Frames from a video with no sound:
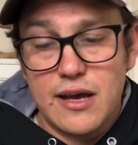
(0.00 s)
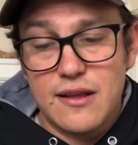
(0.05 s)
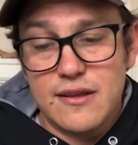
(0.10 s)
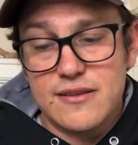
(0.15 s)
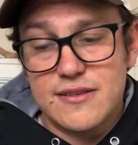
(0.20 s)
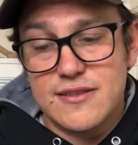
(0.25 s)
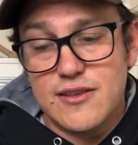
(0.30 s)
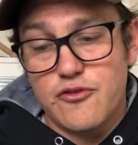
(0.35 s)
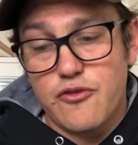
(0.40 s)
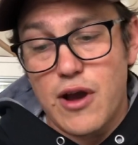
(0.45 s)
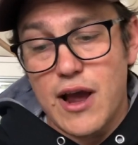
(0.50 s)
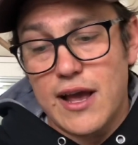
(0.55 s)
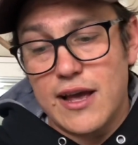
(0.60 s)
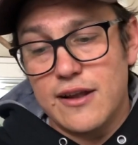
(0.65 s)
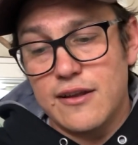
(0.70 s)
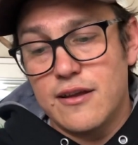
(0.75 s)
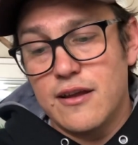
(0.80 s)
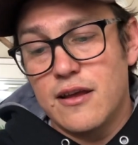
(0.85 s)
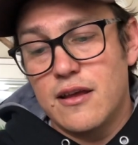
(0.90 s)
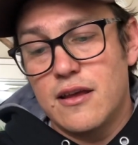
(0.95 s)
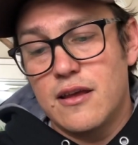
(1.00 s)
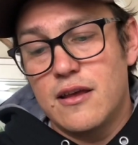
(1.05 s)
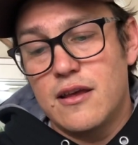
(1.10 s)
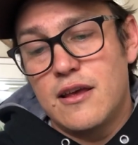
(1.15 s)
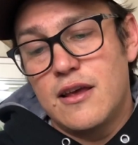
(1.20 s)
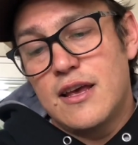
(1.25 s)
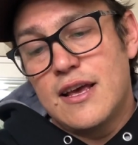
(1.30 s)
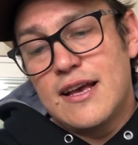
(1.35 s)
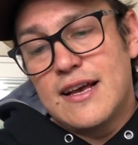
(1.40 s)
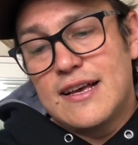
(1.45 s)
It's the Dragon
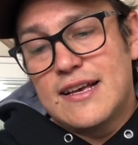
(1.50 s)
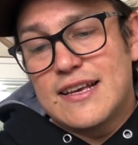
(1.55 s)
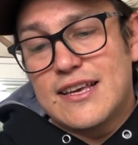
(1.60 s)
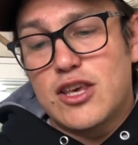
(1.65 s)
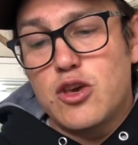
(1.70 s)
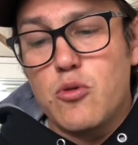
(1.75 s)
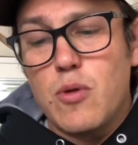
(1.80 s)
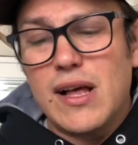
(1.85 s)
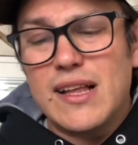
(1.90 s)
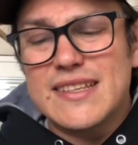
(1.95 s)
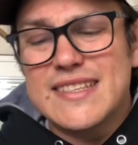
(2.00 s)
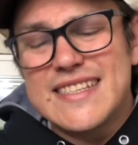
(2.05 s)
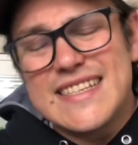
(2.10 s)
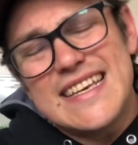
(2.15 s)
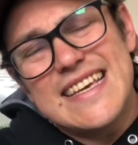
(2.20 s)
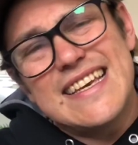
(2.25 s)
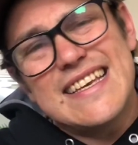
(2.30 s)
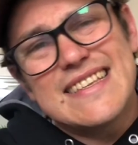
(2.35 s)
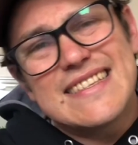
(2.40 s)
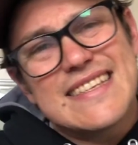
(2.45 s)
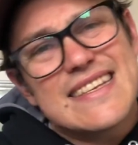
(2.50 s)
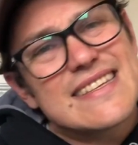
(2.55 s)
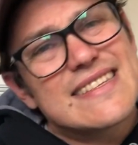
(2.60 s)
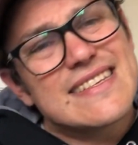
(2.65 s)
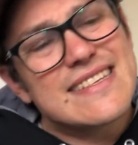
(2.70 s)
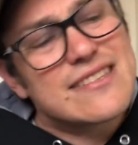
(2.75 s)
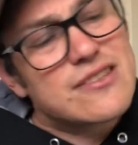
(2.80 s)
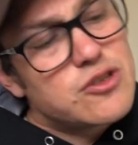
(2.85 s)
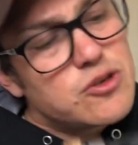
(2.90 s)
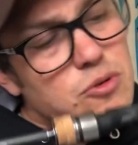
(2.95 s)
QLC
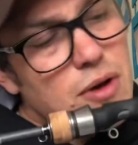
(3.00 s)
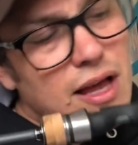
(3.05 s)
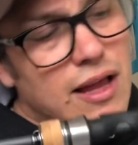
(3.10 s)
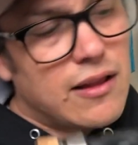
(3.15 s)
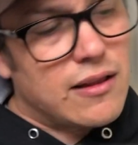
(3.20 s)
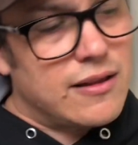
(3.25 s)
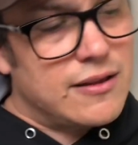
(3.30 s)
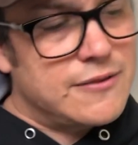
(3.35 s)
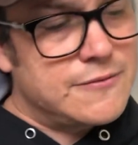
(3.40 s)
662L.